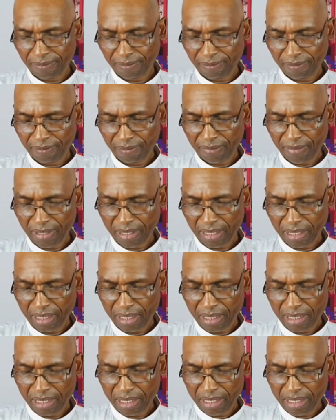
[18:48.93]

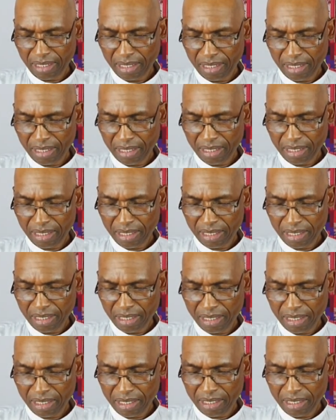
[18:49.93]
Nothing is said.